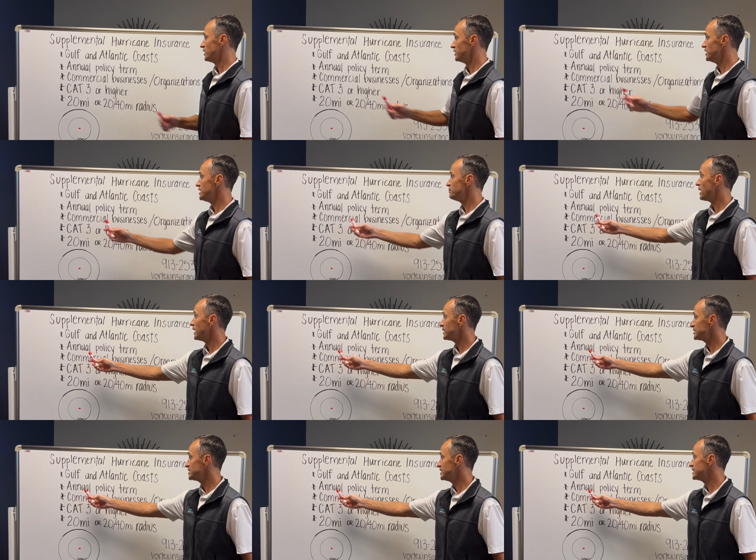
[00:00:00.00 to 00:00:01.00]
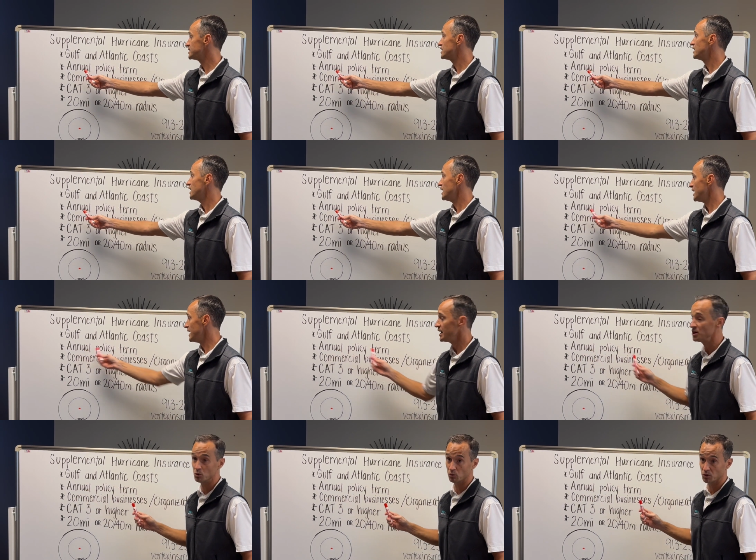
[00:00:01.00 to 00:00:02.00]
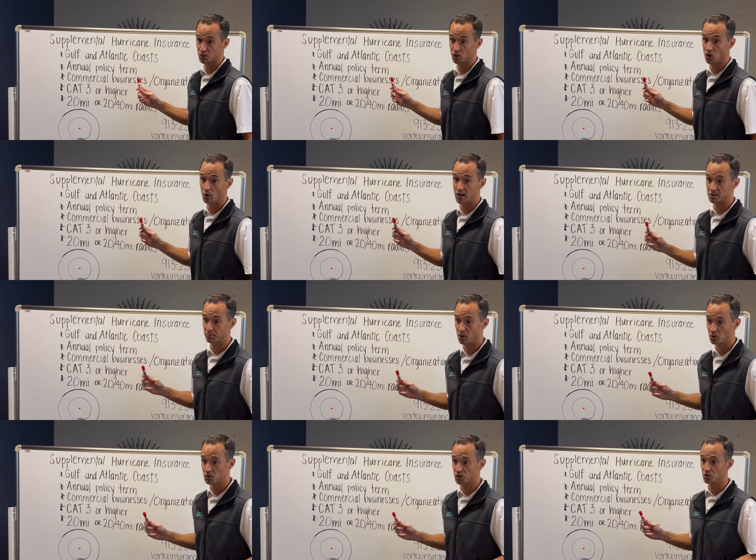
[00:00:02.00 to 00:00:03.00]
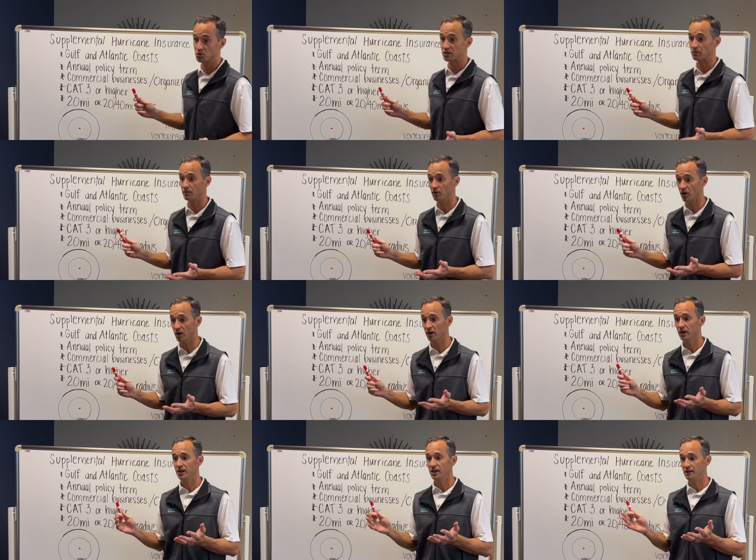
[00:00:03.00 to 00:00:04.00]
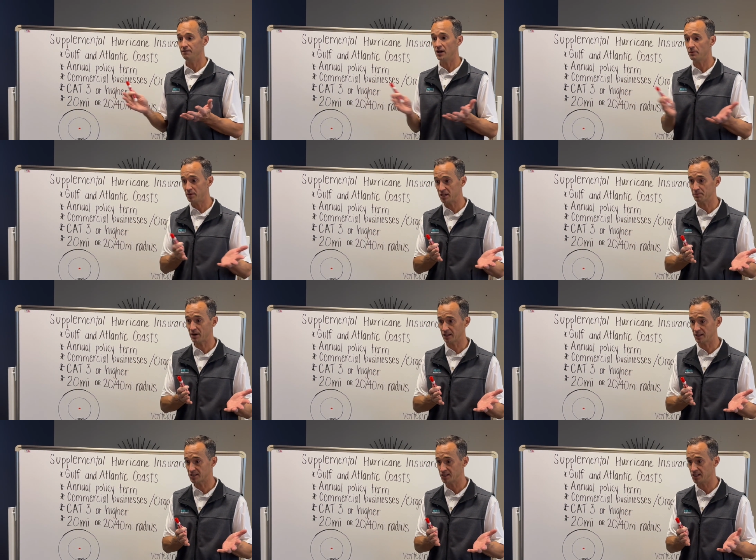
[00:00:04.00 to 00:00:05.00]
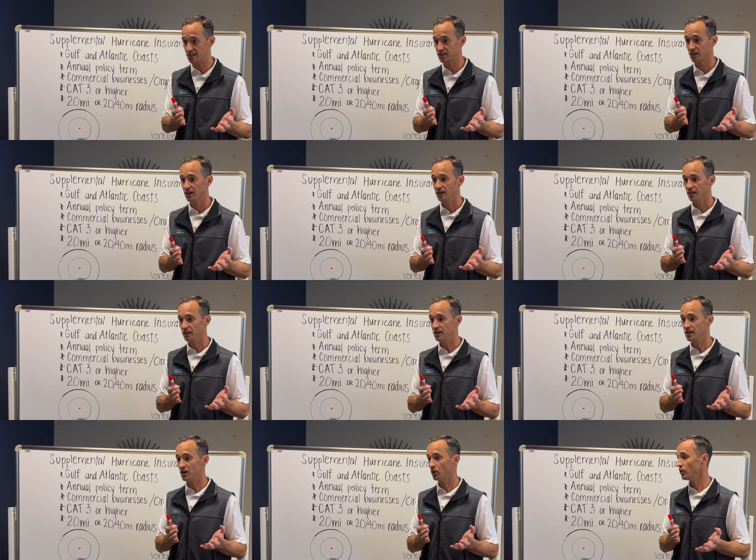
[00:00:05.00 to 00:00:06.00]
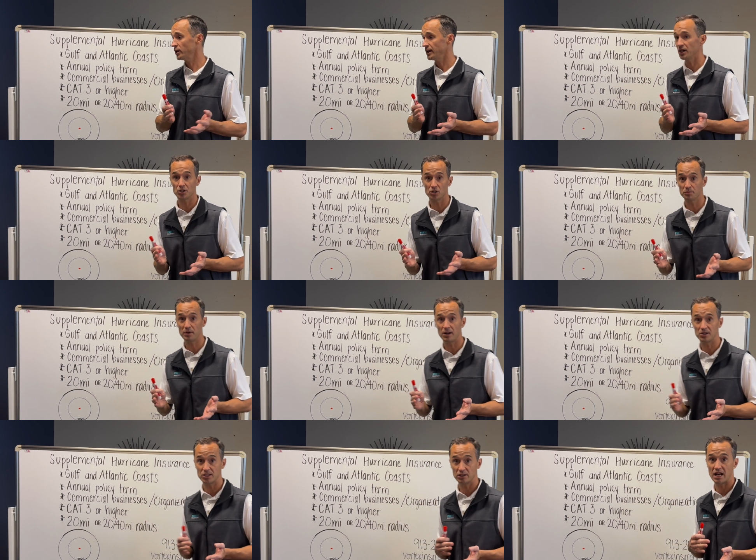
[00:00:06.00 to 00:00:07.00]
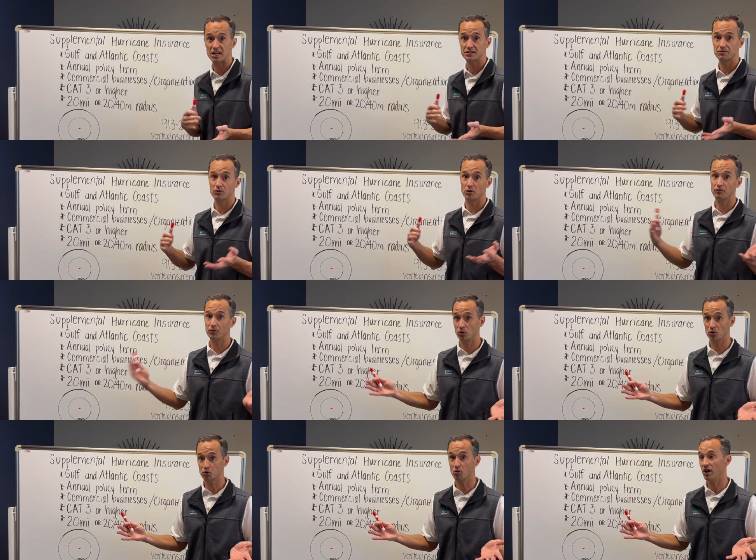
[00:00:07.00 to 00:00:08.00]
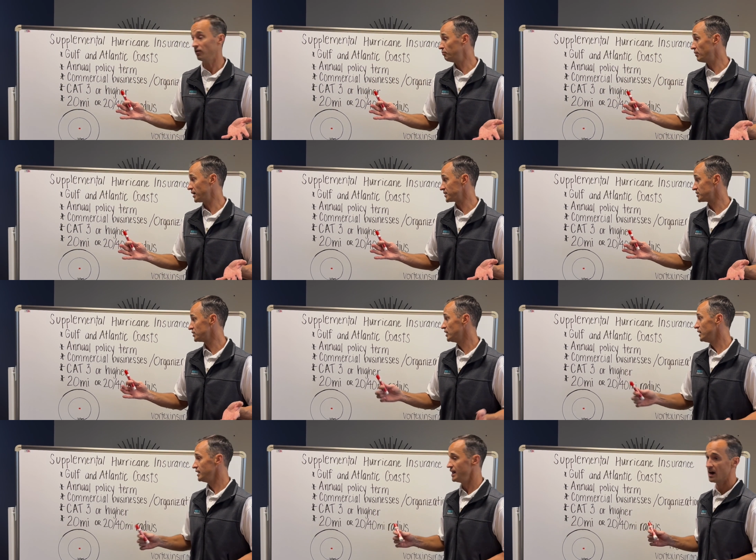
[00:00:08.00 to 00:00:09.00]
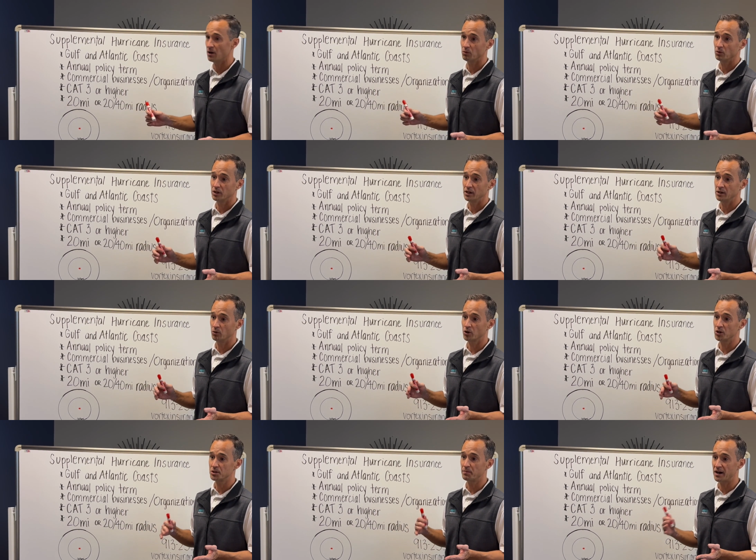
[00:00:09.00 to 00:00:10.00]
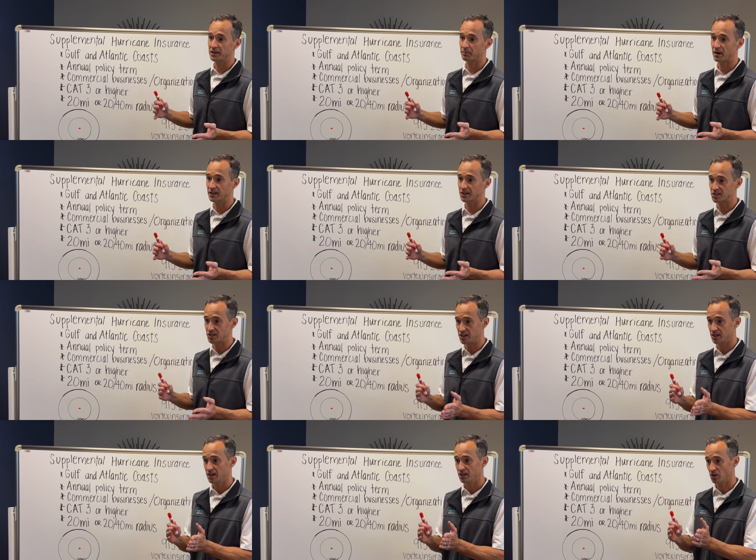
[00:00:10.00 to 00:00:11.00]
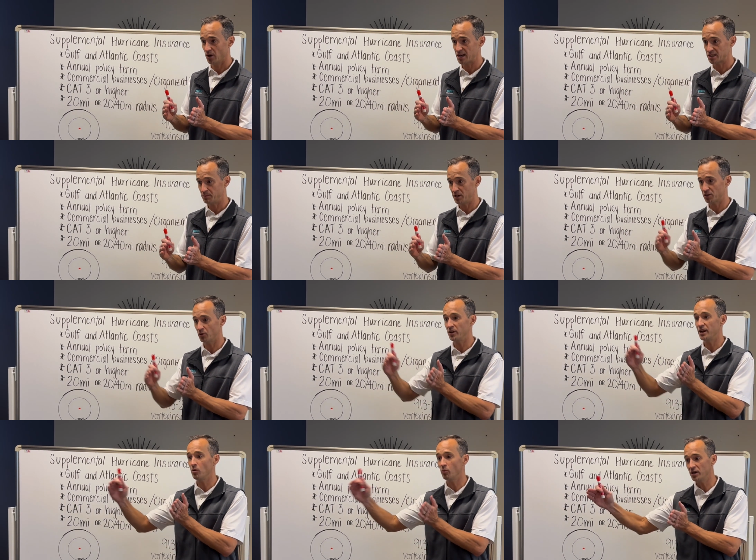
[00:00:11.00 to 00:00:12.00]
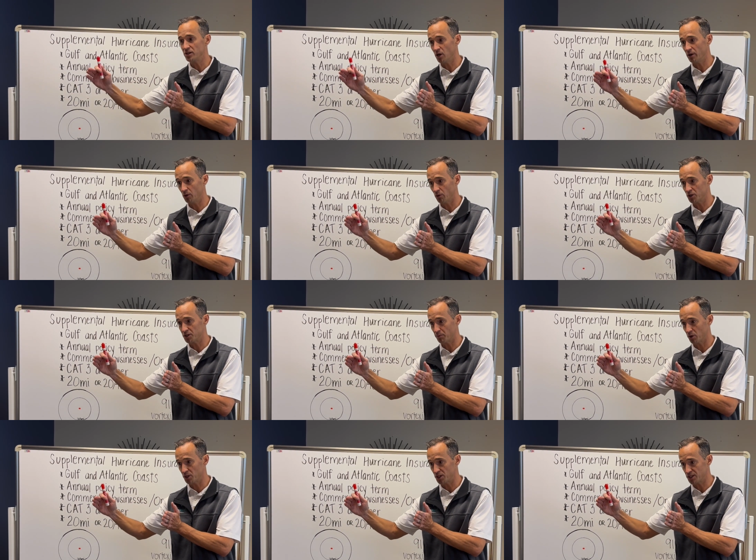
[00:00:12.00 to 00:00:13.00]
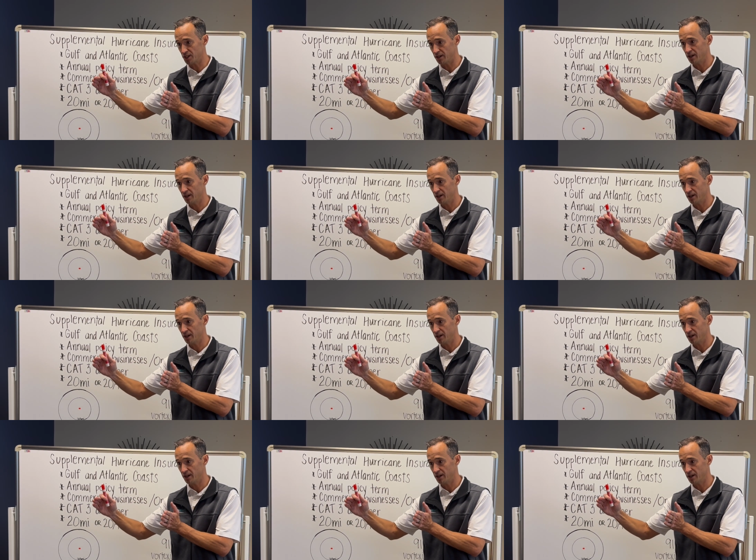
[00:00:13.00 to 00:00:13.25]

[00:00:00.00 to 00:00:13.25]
The policy is annual, so as opposed to some of our event-based policies, the hurricane insurance policy lasts for a full 12 months. Now, in order to bind the policy, there has to be a 30-day window in order to purchase it